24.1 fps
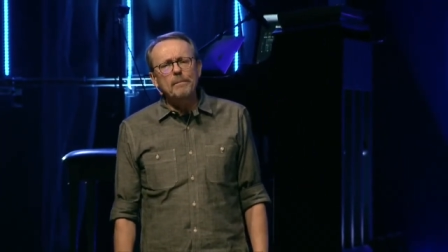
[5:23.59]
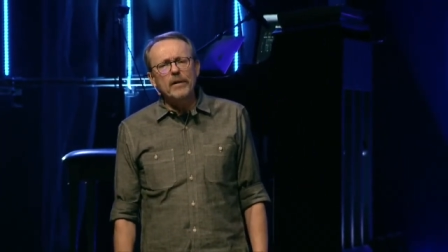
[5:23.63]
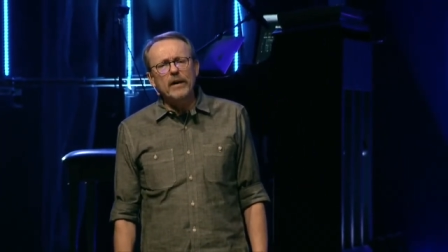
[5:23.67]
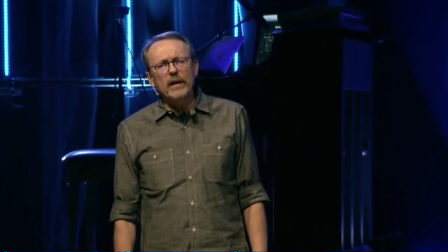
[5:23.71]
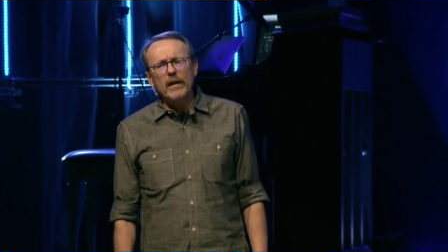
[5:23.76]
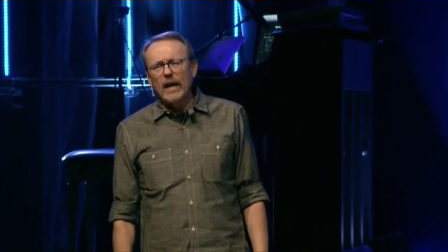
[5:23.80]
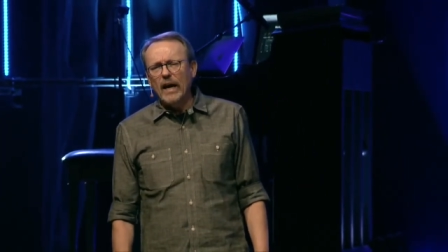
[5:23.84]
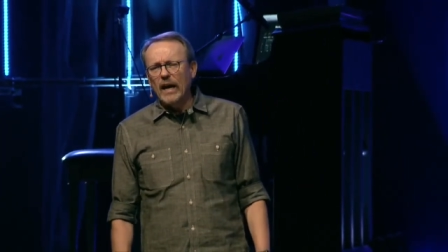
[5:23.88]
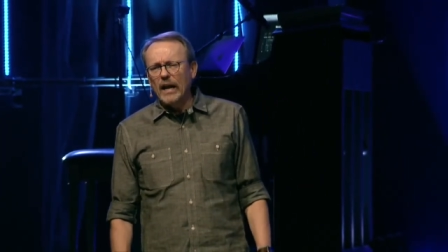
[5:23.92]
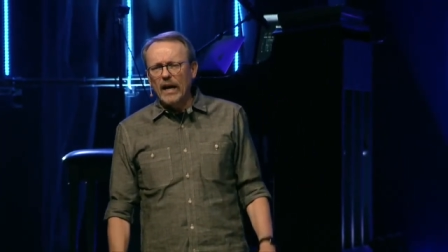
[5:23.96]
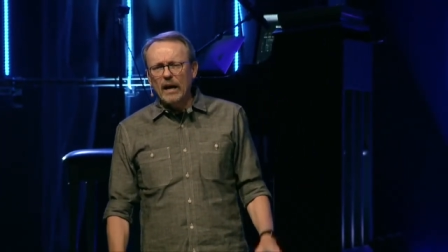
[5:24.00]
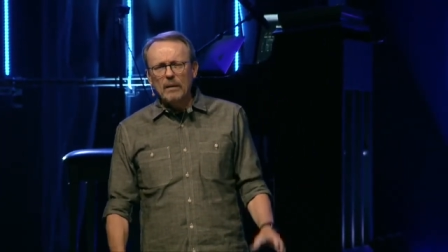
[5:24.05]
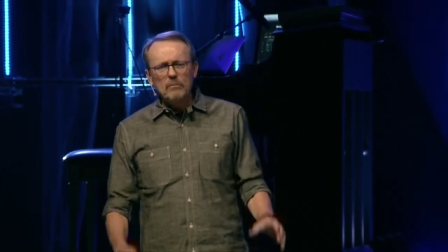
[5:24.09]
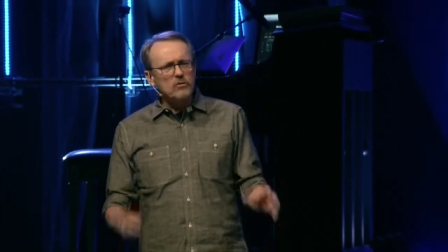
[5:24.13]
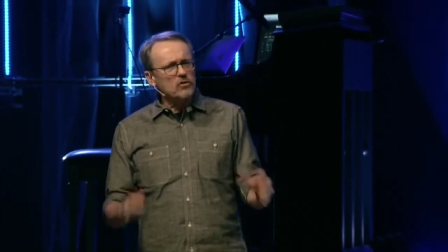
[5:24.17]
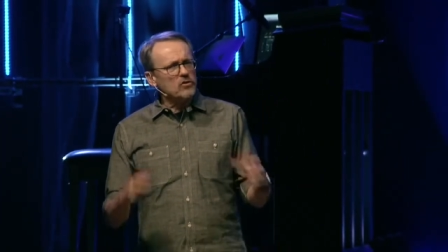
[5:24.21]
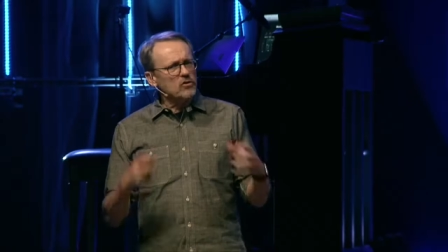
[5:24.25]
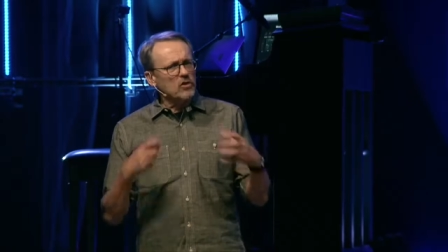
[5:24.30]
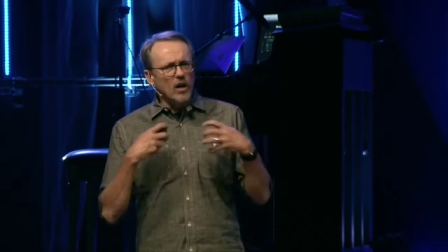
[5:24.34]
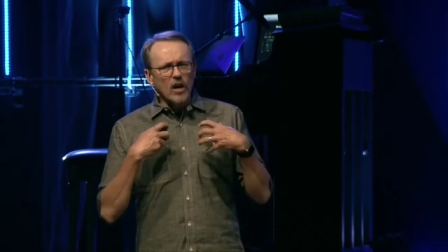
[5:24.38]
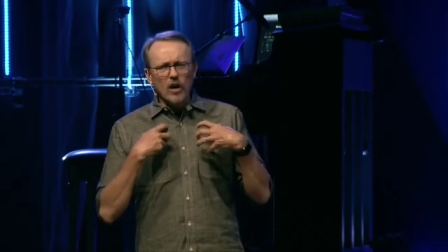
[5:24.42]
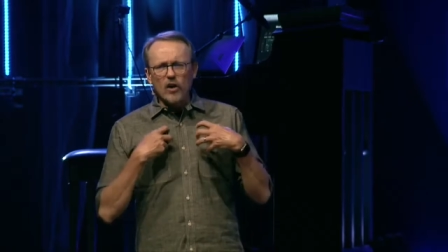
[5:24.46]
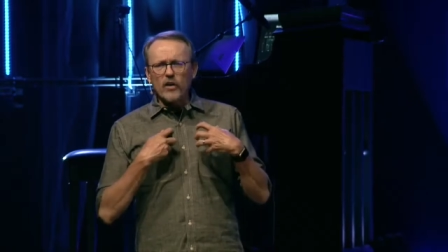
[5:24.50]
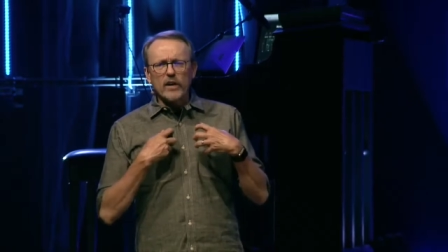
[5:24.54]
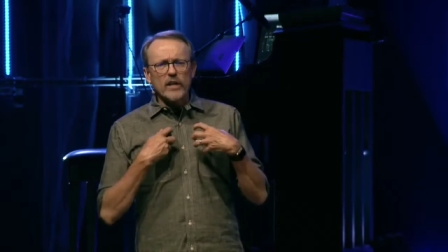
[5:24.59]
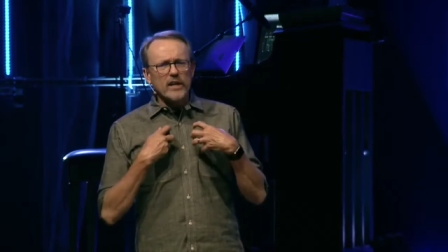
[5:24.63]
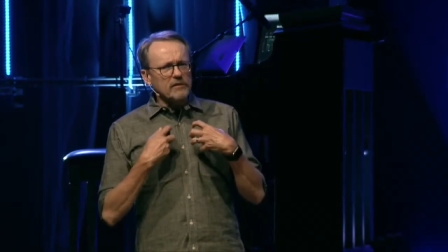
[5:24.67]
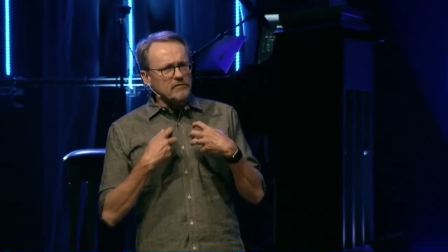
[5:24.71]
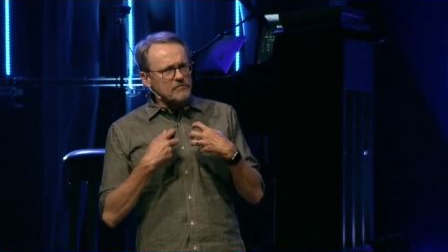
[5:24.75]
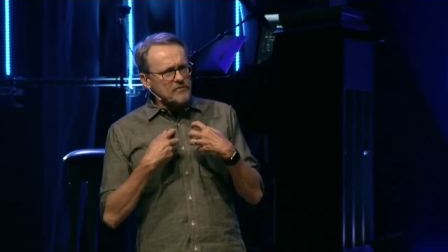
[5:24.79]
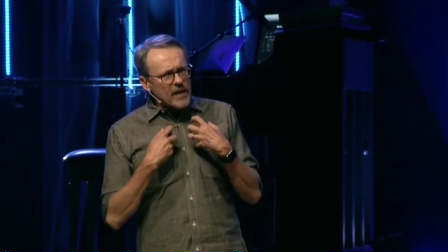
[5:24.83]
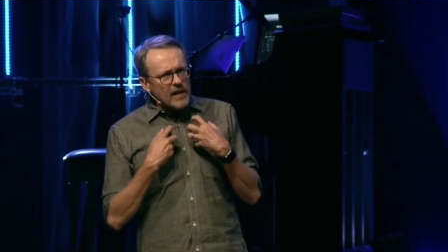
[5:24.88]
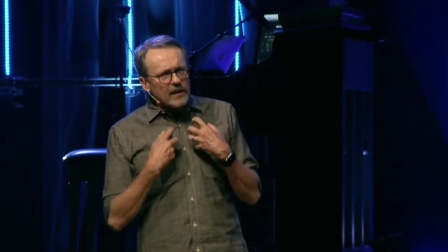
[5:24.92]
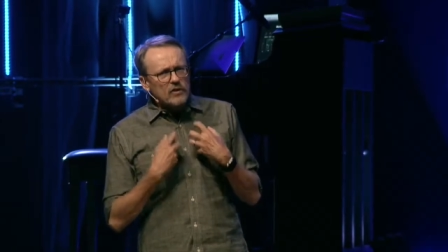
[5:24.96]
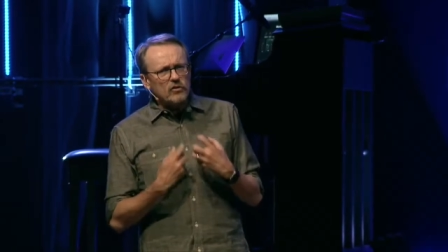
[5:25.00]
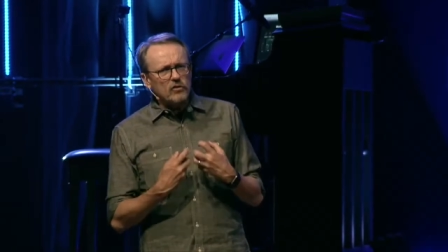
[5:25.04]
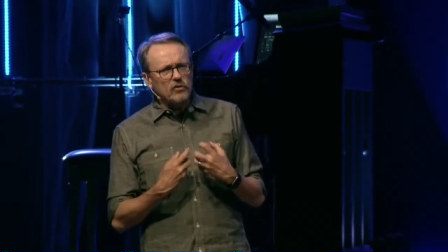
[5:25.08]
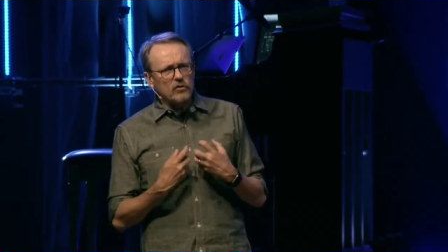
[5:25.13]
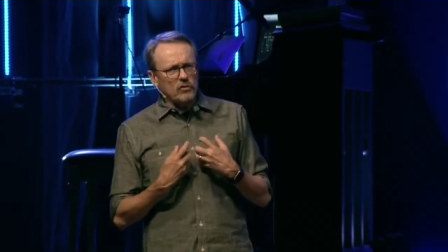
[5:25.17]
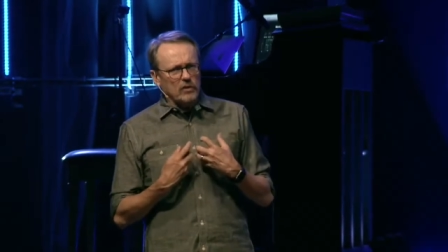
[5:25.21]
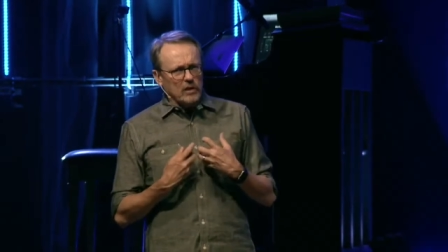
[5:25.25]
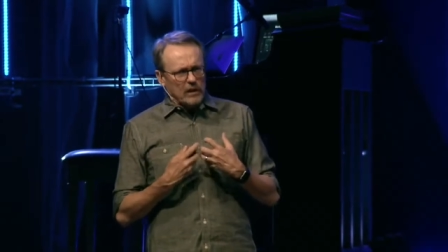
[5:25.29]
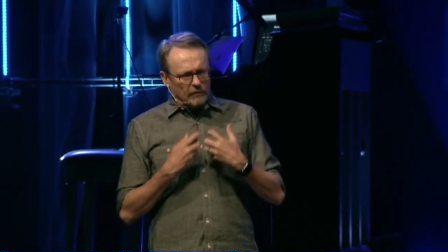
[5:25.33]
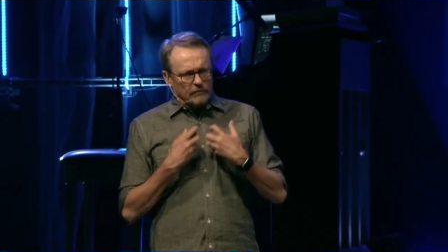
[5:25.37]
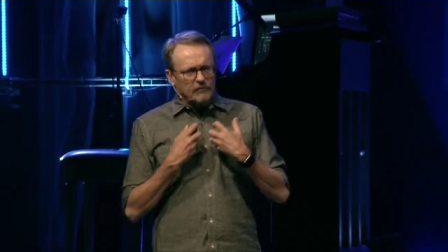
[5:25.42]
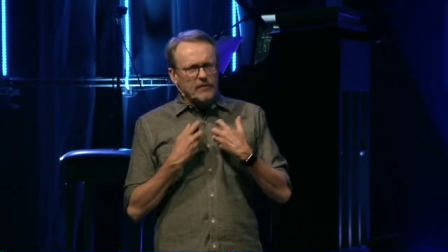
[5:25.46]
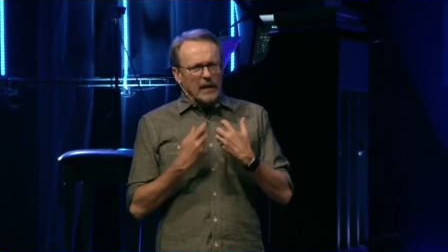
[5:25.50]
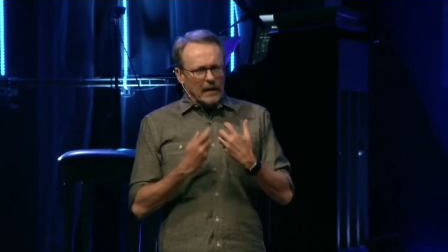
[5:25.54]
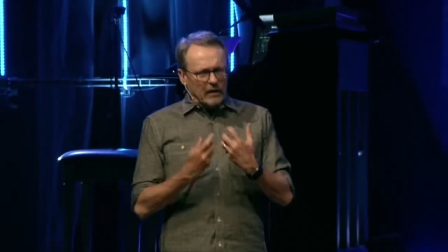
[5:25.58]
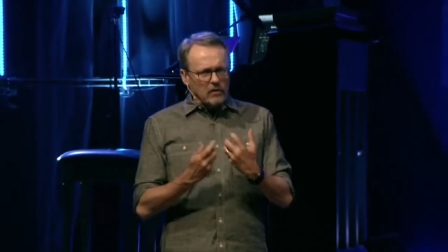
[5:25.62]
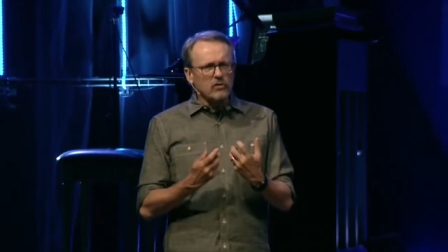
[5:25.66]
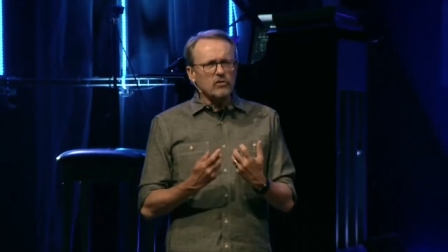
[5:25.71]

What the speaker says: And I'm sorry if that